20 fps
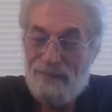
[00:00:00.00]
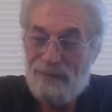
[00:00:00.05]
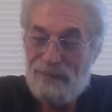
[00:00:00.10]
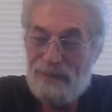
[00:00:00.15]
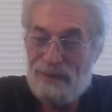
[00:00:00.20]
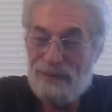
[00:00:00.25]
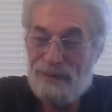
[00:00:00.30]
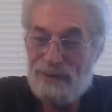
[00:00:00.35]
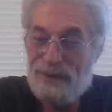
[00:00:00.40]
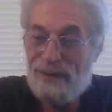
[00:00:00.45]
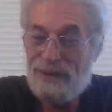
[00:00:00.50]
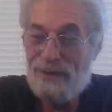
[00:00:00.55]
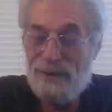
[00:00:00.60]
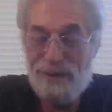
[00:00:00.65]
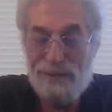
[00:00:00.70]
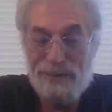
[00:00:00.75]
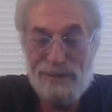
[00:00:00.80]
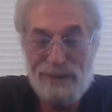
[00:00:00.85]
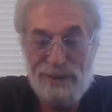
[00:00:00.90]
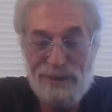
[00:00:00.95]
other
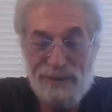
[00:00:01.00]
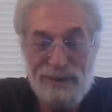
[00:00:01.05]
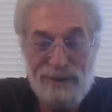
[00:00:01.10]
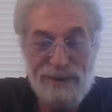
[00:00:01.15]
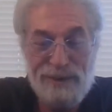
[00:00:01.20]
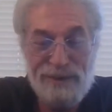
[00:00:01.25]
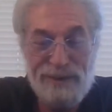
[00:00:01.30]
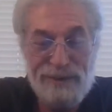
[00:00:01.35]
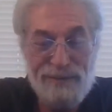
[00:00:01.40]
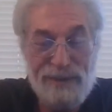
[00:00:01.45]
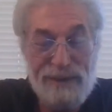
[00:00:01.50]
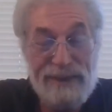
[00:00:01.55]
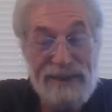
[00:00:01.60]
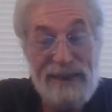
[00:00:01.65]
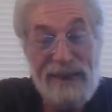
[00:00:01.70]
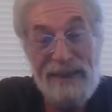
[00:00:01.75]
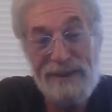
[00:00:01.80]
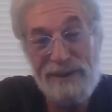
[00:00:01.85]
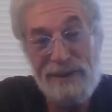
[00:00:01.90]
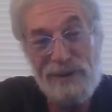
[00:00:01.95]
herbs that are real good for
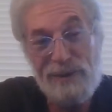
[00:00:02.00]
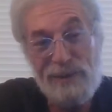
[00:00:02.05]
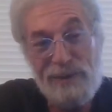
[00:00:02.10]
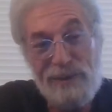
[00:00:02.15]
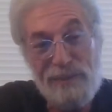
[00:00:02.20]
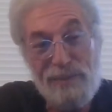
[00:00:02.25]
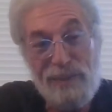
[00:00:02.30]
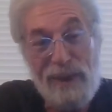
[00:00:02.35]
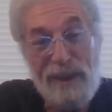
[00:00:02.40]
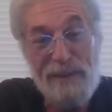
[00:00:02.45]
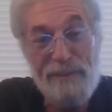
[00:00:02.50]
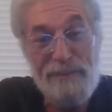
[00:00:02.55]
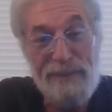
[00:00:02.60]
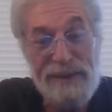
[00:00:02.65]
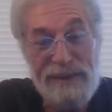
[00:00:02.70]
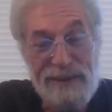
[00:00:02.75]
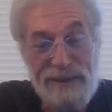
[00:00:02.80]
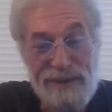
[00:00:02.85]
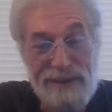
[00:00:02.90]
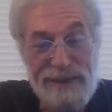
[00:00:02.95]
that. This could probably
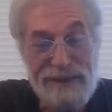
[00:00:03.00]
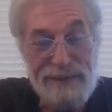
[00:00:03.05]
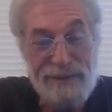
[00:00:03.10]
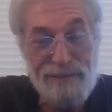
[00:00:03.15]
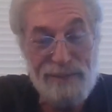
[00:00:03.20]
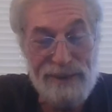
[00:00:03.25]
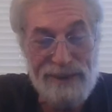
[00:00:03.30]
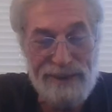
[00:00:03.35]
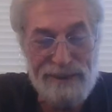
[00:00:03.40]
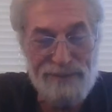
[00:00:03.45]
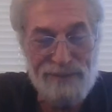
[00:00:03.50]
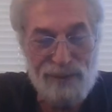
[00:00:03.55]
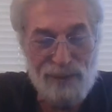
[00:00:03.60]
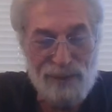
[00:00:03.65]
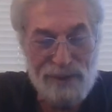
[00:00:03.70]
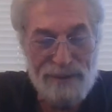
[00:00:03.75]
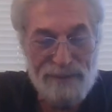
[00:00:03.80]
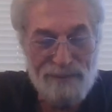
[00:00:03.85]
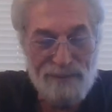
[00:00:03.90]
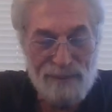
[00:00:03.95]
be good in a blend
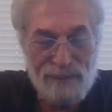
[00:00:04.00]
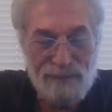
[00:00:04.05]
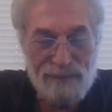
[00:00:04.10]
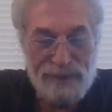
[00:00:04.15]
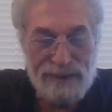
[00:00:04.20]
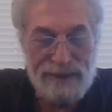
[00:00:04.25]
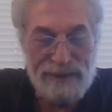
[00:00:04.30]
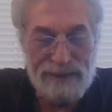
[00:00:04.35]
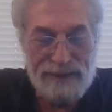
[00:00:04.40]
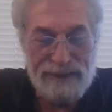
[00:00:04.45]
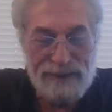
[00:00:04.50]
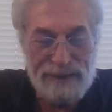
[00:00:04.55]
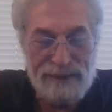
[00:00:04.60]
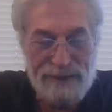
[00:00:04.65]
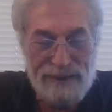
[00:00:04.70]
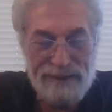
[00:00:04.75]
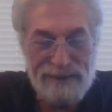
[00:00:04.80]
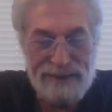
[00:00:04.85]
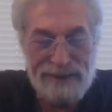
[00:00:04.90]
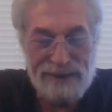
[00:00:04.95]
for it, but
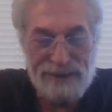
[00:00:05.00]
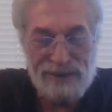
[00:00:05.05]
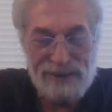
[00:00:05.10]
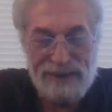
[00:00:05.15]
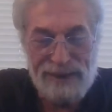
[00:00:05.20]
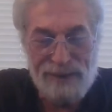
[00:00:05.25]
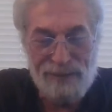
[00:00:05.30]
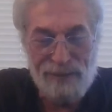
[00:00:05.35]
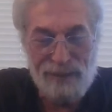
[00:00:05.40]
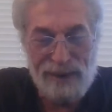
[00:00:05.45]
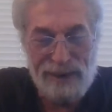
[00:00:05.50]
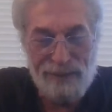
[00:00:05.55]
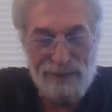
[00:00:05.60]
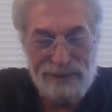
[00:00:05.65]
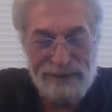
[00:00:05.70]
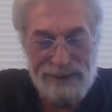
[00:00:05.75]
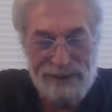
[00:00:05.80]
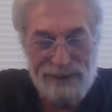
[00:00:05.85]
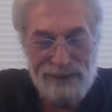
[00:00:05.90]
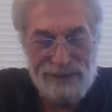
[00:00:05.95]
that's not why we're
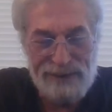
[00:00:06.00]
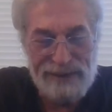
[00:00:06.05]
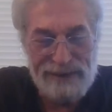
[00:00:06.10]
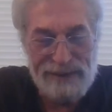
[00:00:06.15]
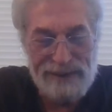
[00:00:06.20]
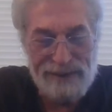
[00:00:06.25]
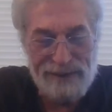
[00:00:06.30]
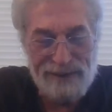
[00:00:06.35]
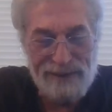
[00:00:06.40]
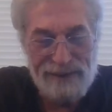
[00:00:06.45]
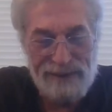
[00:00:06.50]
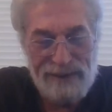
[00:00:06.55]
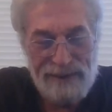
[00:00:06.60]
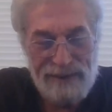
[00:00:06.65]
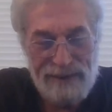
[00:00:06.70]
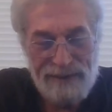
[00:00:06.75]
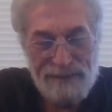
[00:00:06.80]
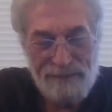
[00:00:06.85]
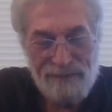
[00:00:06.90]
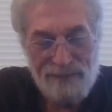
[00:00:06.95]
using it here.
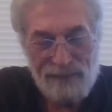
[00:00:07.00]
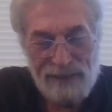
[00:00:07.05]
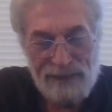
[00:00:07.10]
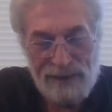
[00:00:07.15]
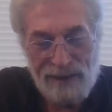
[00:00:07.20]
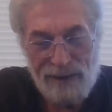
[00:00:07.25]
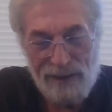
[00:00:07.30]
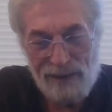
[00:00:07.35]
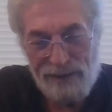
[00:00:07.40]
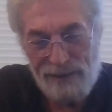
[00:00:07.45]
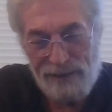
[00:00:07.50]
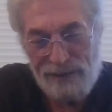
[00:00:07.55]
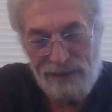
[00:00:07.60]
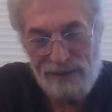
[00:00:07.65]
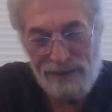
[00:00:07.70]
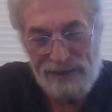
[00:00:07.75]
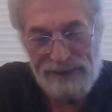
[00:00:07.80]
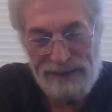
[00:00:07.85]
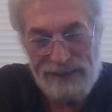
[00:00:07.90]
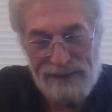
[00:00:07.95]
Although
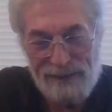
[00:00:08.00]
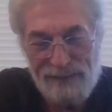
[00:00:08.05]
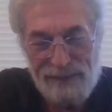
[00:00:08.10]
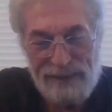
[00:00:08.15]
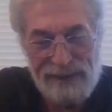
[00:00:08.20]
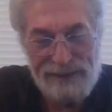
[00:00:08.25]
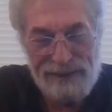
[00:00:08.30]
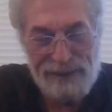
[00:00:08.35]
no telling if that